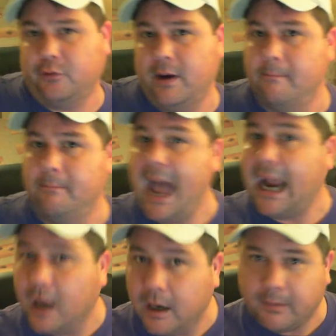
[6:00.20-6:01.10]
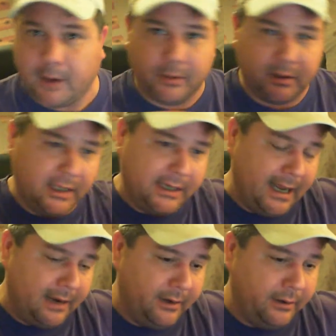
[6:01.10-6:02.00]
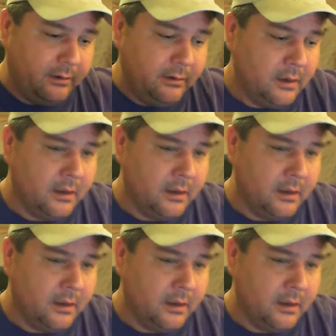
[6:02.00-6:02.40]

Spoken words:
stream back up. I'll put the link down here